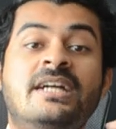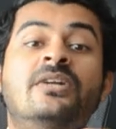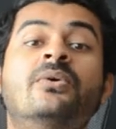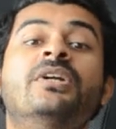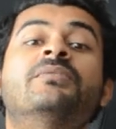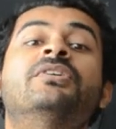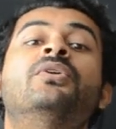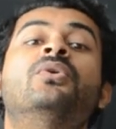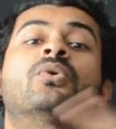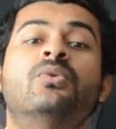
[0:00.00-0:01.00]
don't
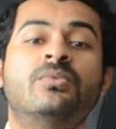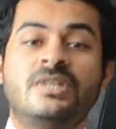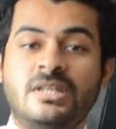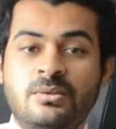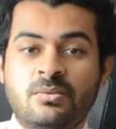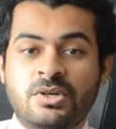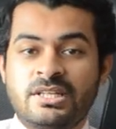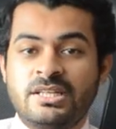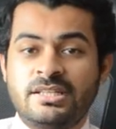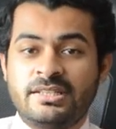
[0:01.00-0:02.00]
even know what
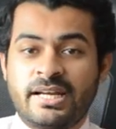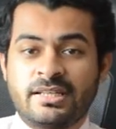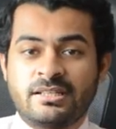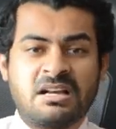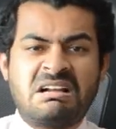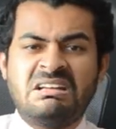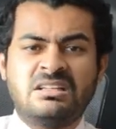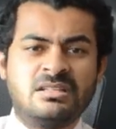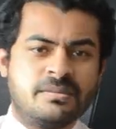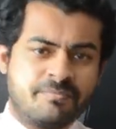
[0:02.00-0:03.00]
they are tracking
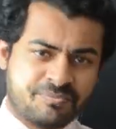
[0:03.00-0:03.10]
clearly.